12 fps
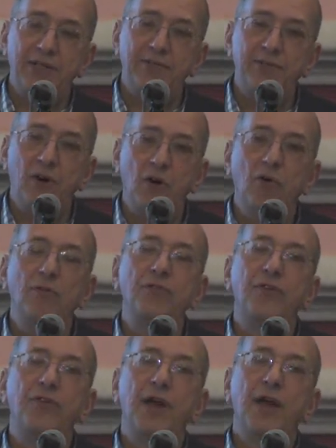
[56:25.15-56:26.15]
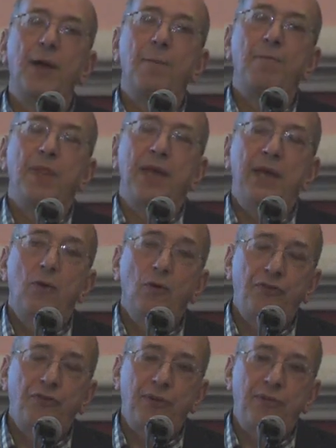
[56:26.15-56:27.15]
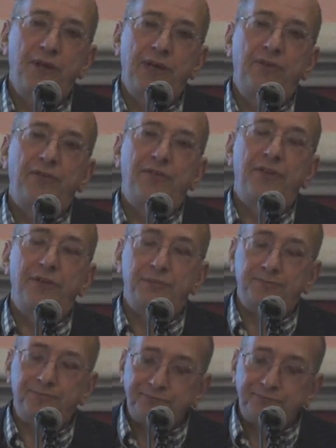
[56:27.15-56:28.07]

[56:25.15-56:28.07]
it evolves he also thinks that